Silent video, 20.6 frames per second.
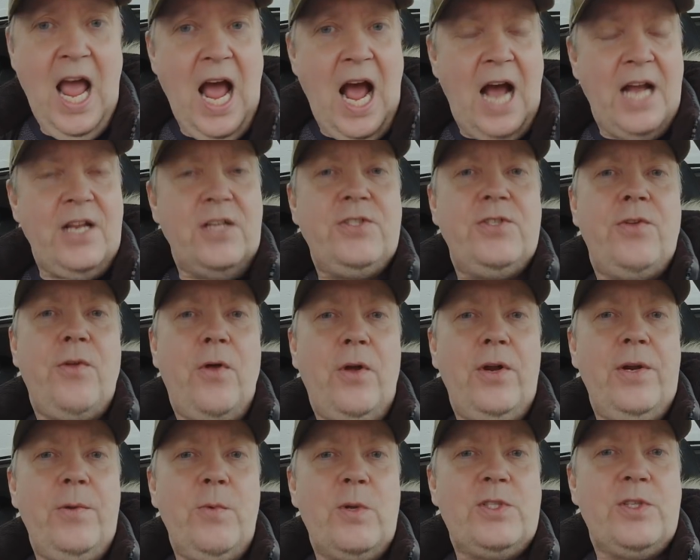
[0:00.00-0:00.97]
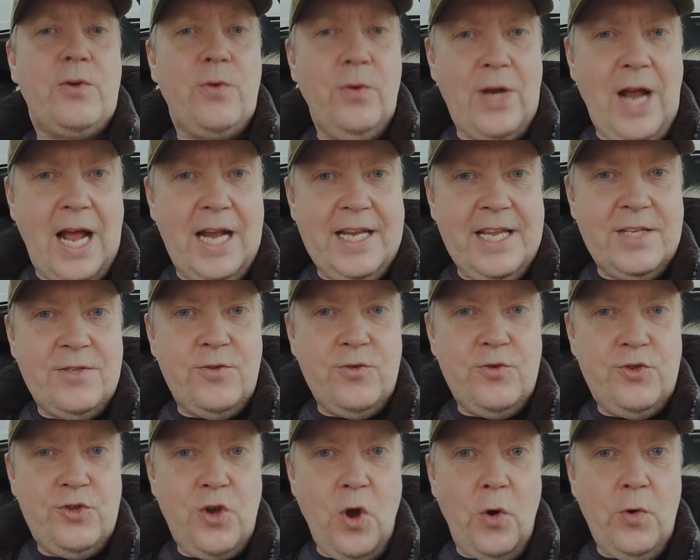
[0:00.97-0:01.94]
I just thought it was a good idea to
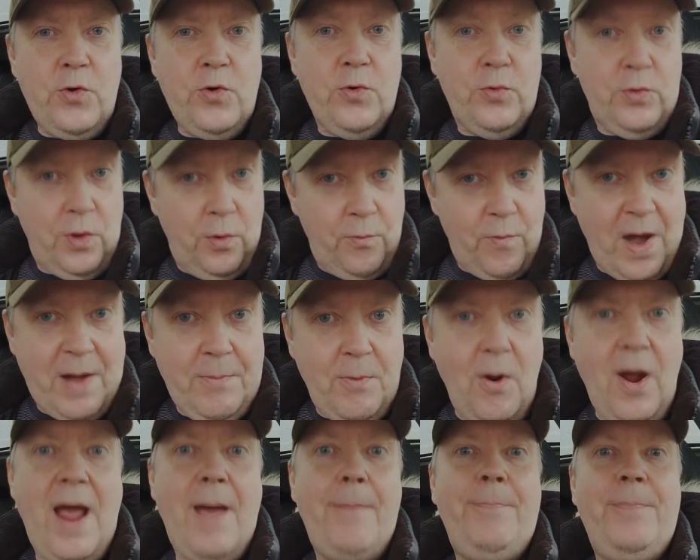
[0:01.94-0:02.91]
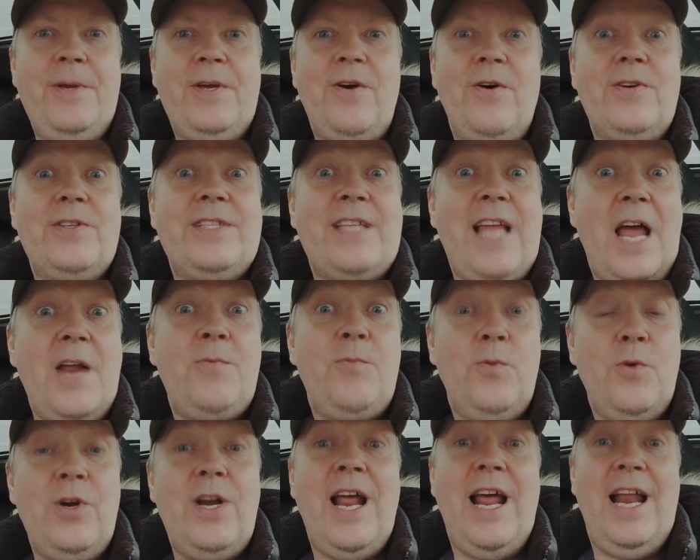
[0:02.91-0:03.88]
show you the Rainbow app because that
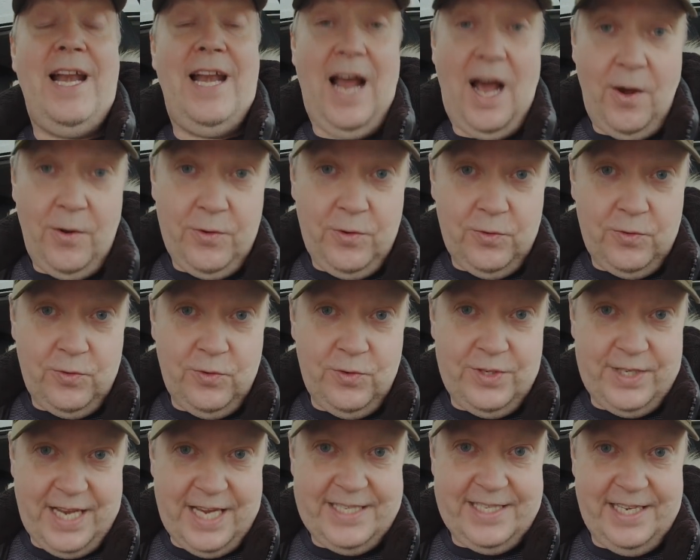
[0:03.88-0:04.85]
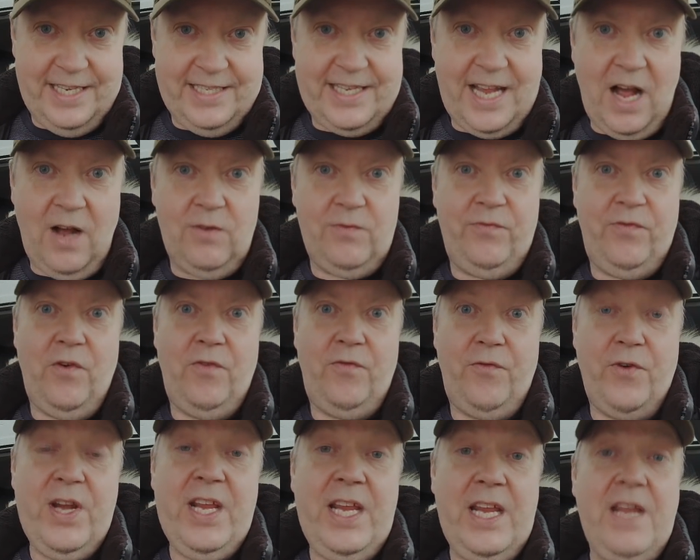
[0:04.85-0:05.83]
would allow you to test this out for
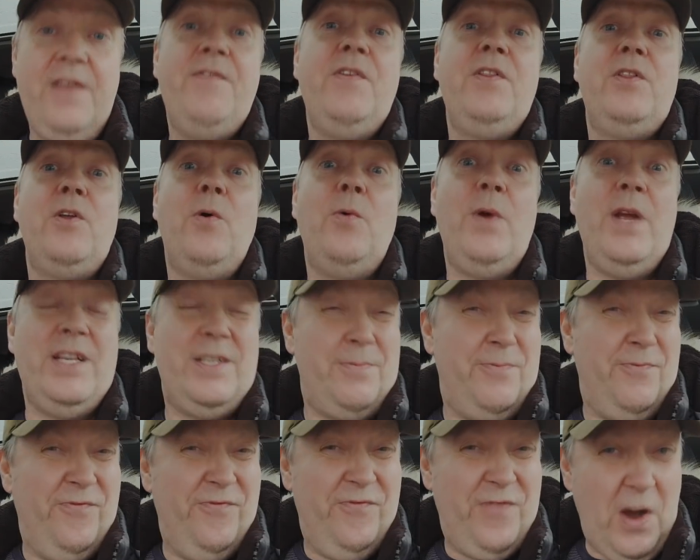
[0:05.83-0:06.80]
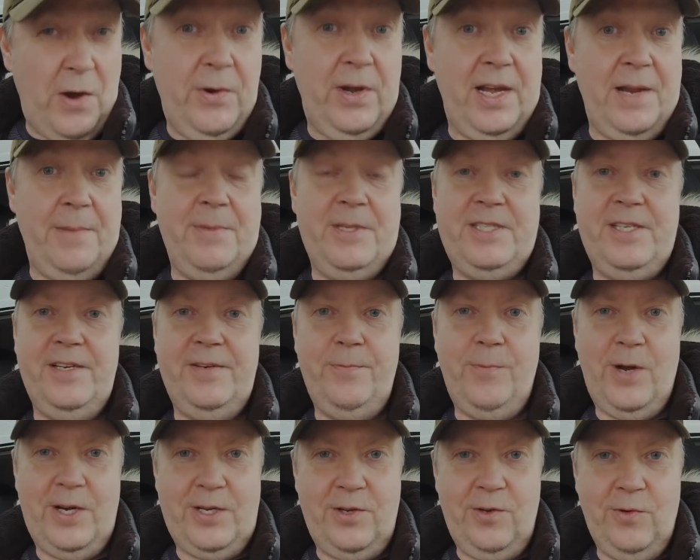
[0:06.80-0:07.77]
free, even though it's very limited
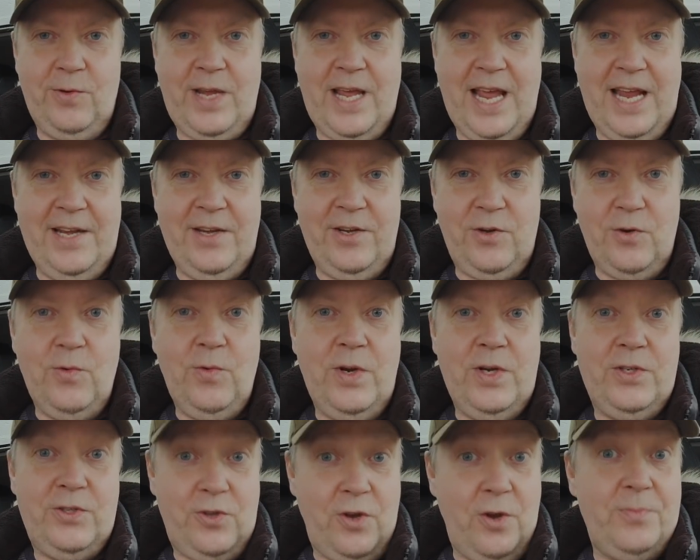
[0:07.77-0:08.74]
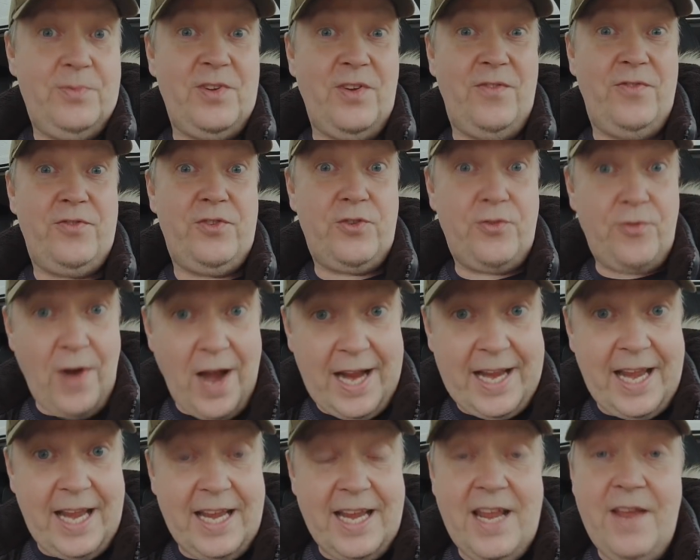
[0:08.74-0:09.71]
what you can do in terms of
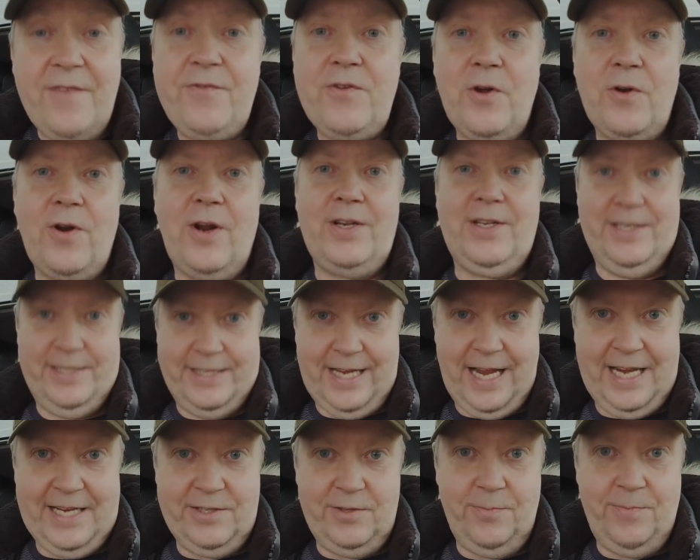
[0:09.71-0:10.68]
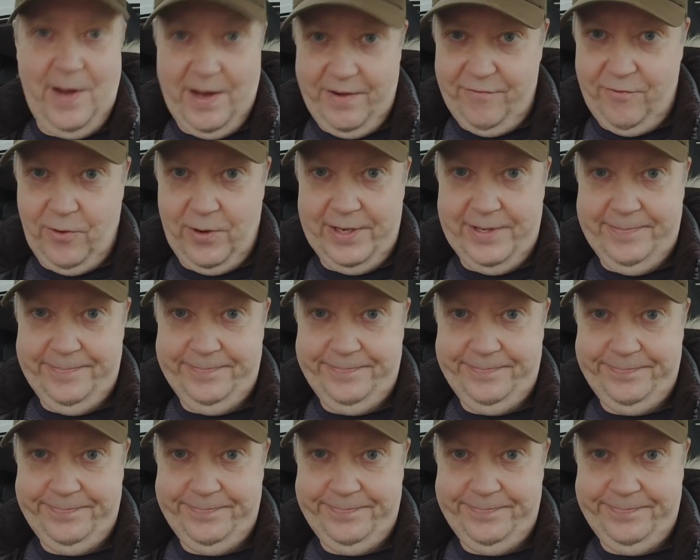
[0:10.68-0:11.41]
tracking if you're not deciding to pay for it.